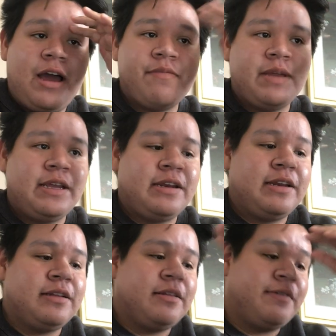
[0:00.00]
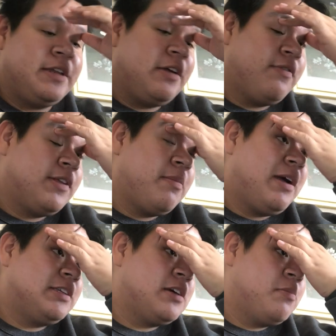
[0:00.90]
have been editing the video for the
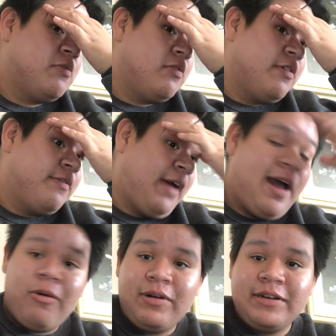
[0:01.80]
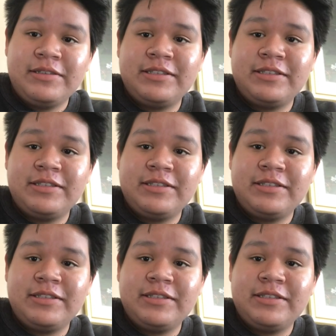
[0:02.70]
past couple of hours.